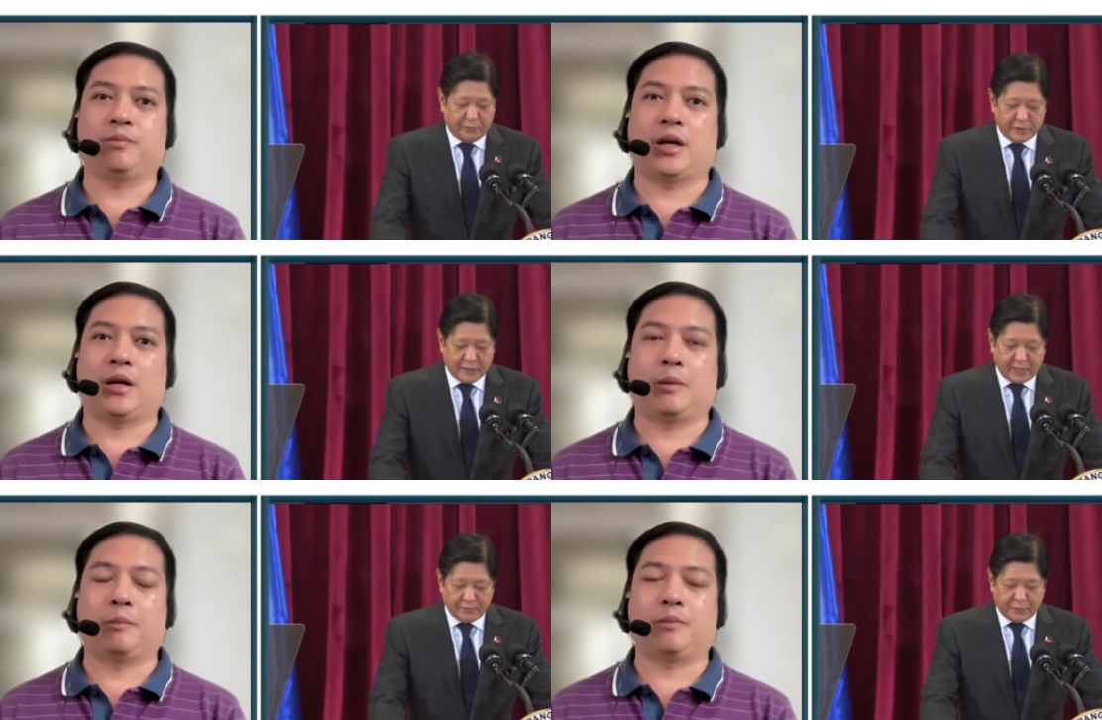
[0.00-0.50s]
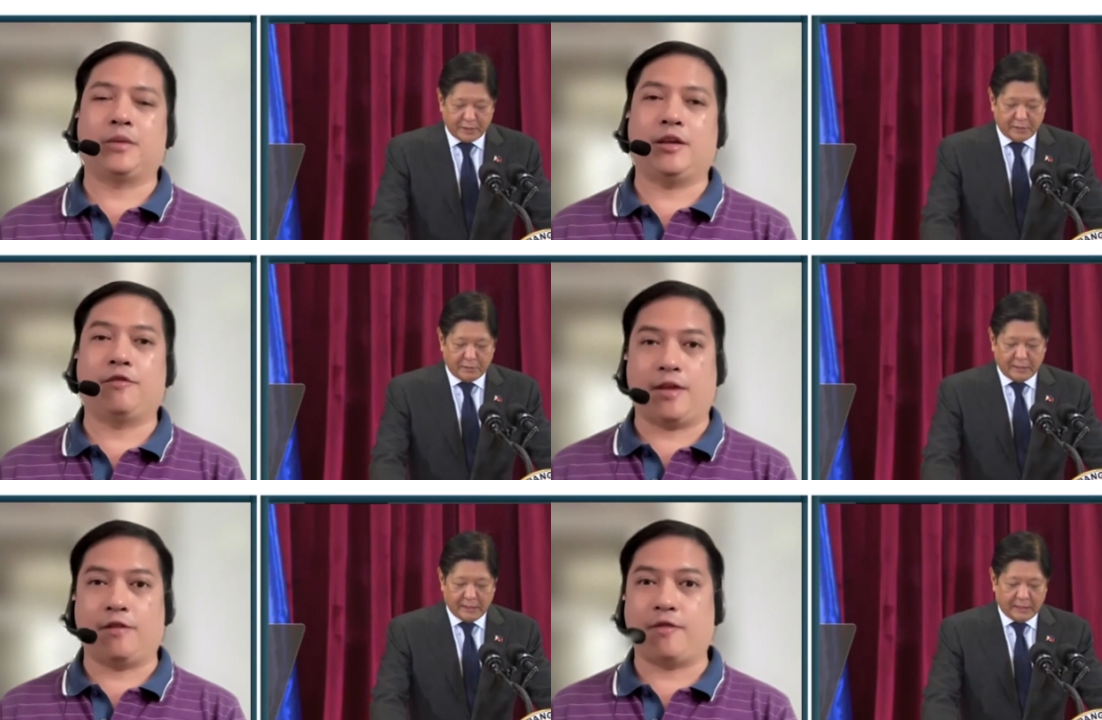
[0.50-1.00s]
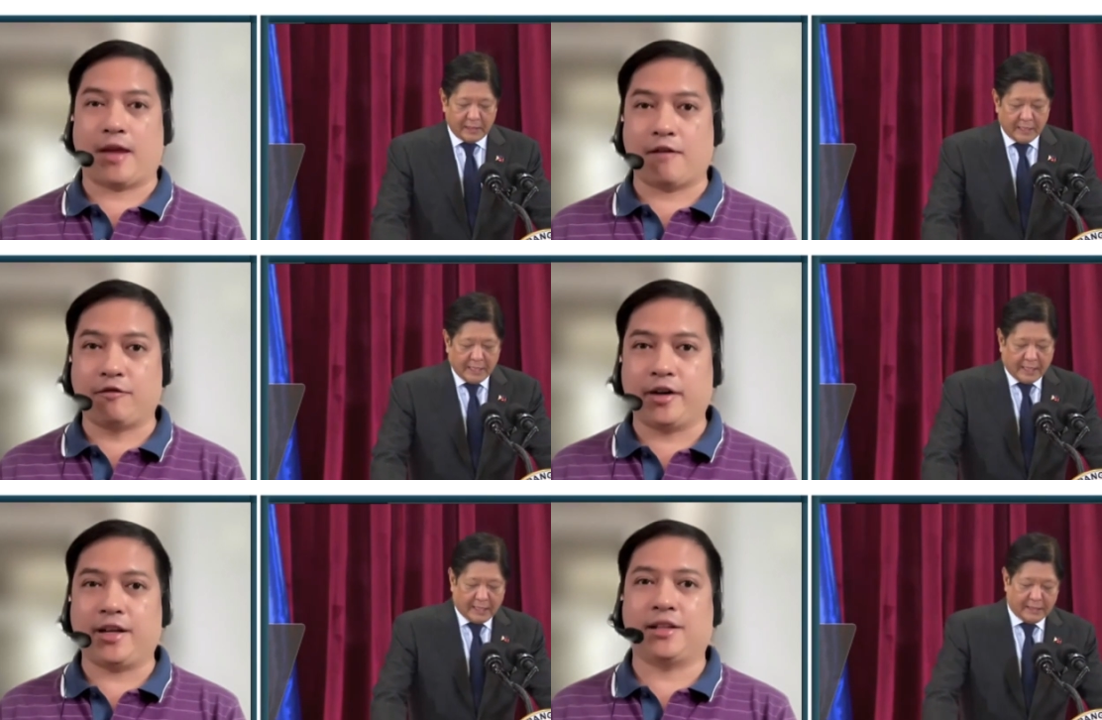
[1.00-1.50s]
Speaker 1: um, if if
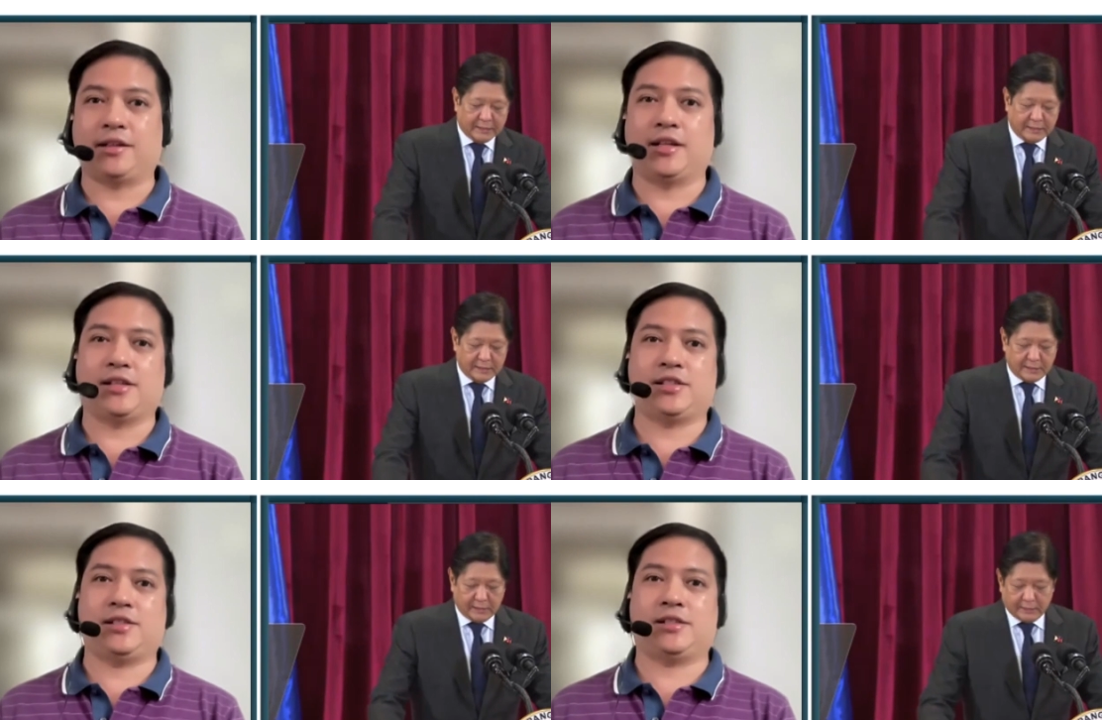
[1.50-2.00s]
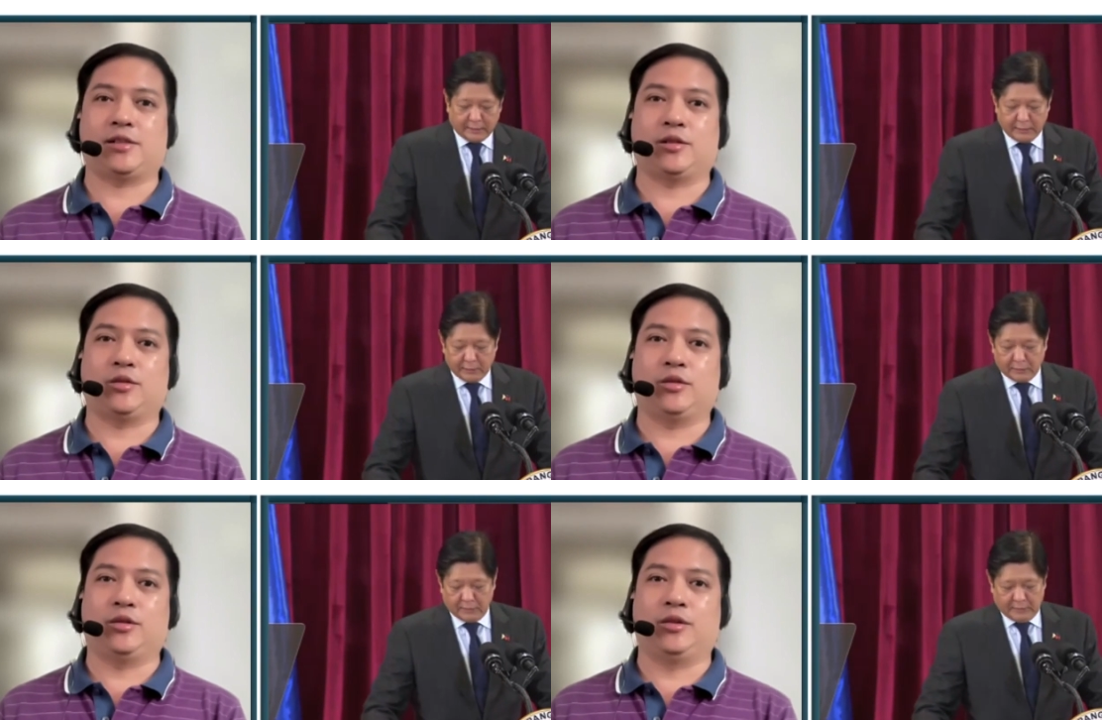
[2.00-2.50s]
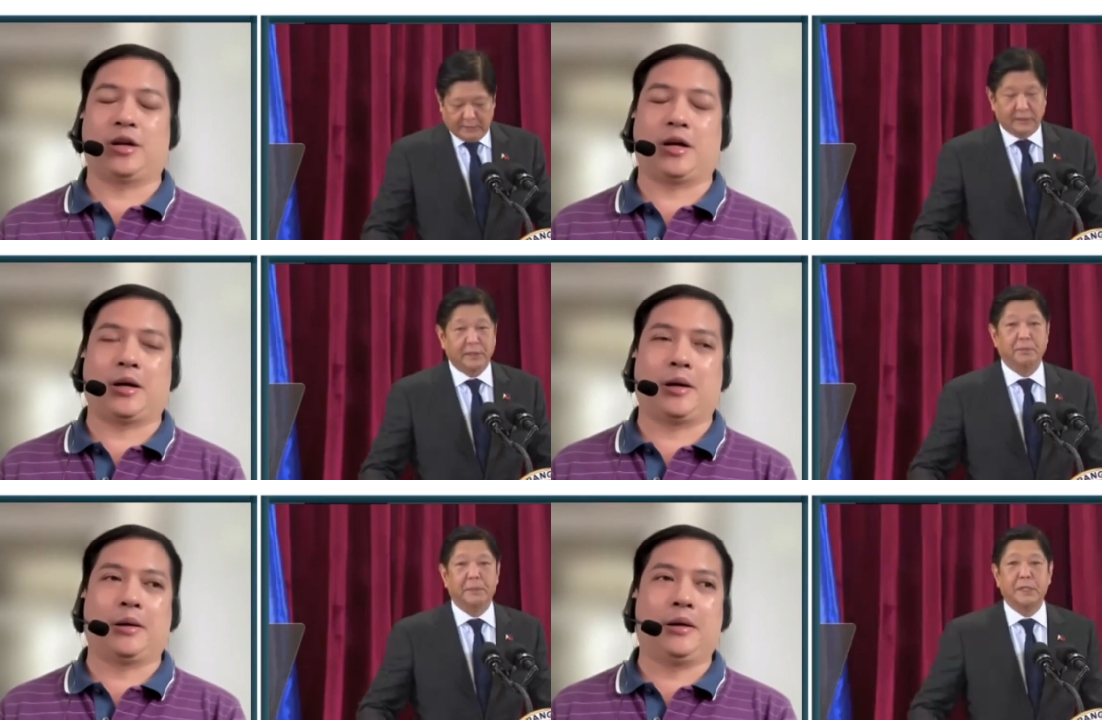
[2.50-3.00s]
ever it does
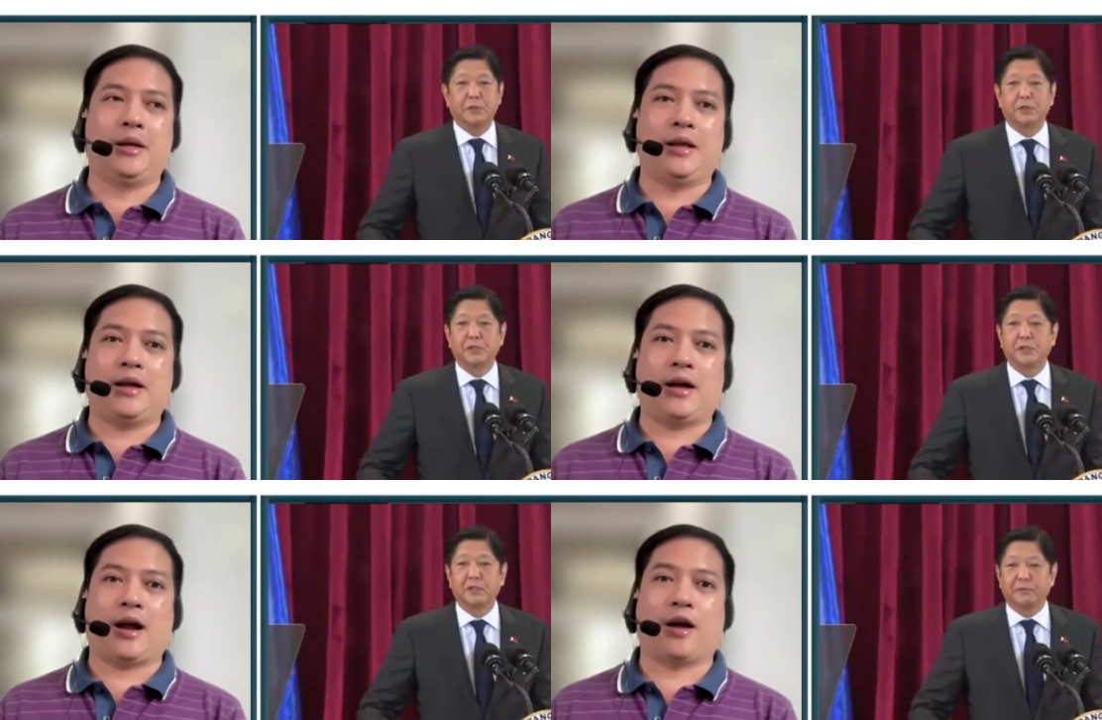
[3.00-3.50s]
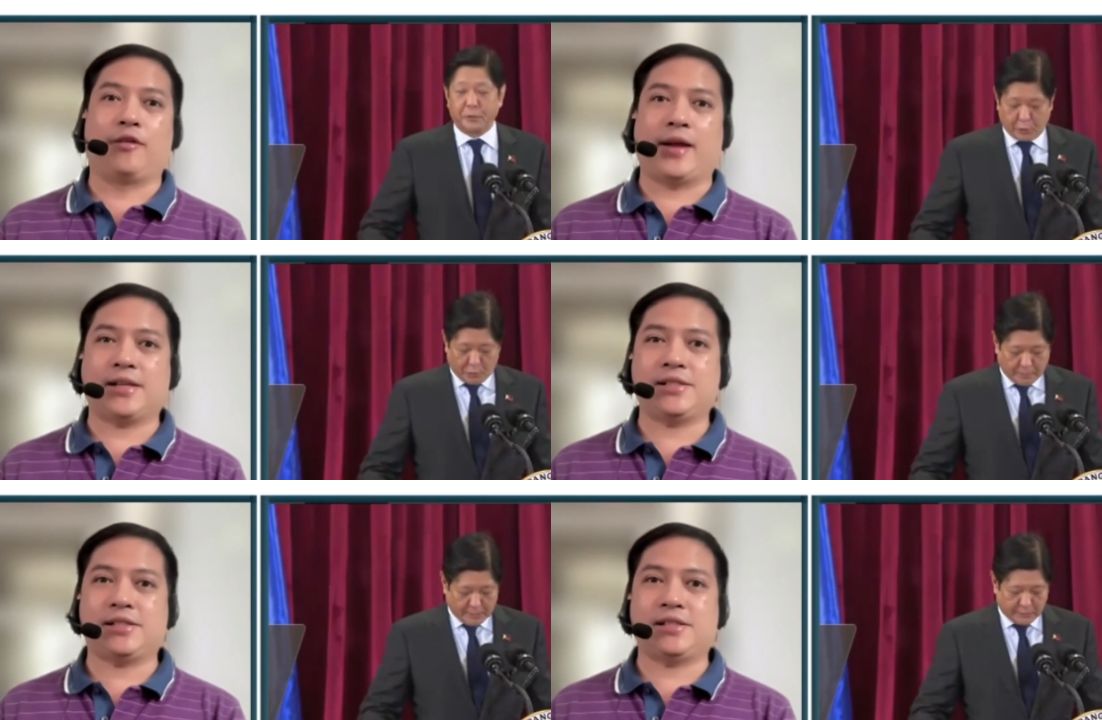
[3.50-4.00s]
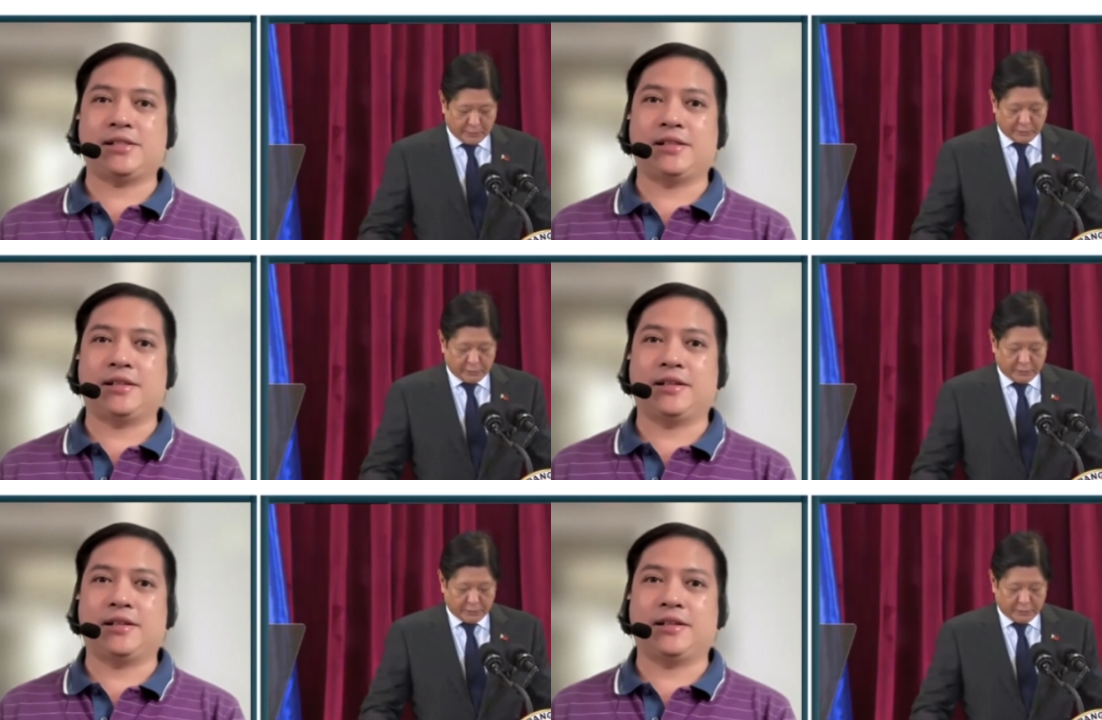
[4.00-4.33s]
uh, arrest